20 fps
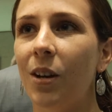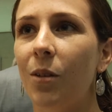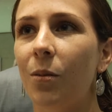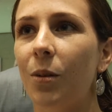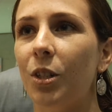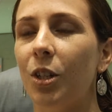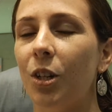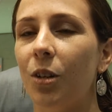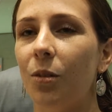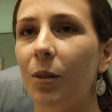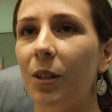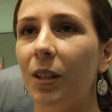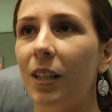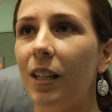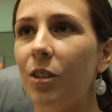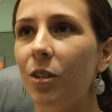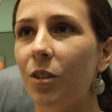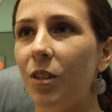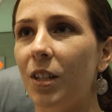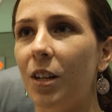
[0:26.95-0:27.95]
which are a really
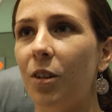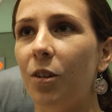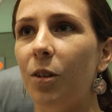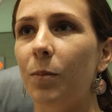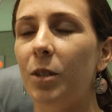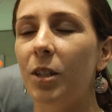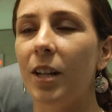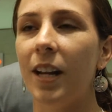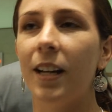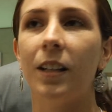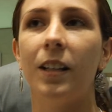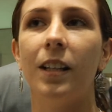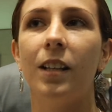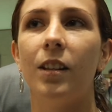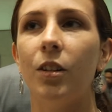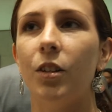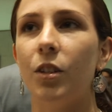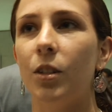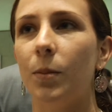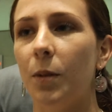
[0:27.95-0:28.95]
interesting group genetically.
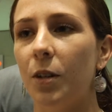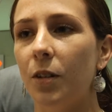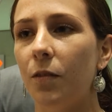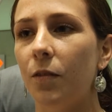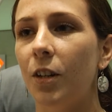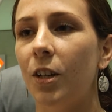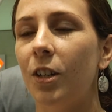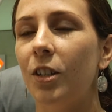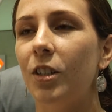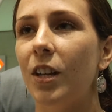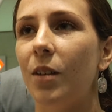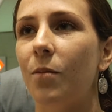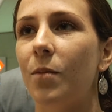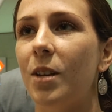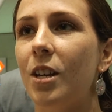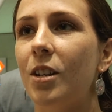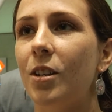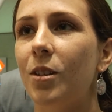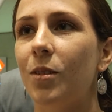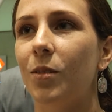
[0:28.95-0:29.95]
They're super diverse, and we
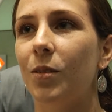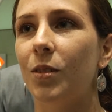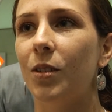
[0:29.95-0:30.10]
can use